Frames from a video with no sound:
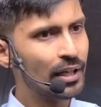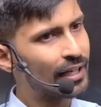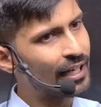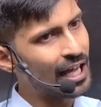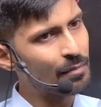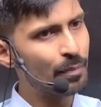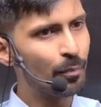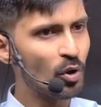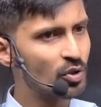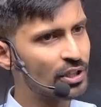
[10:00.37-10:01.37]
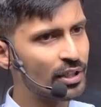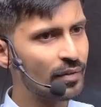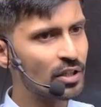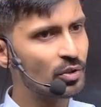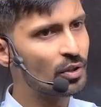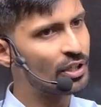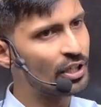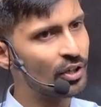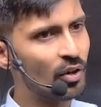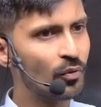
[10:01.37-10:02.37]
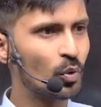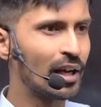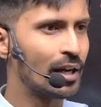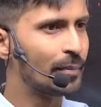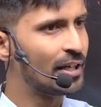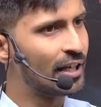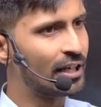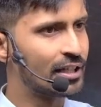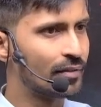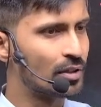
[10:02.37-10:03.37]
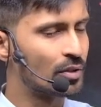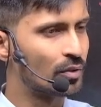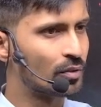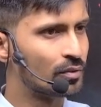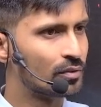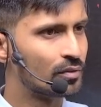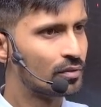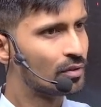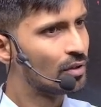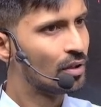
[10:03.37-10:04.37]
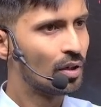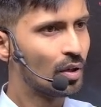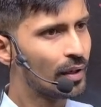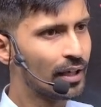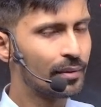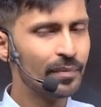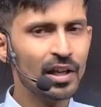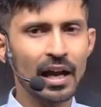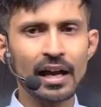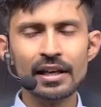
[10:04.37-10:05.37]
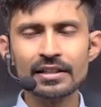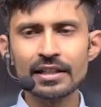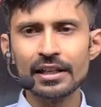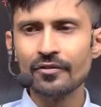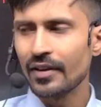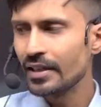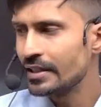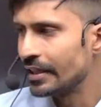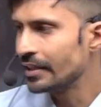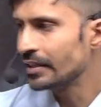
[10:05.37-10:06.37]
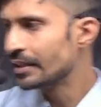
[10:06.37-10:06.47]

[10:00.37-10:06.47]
can be positive also, degree of 2 can be negative also. Okay. If I say,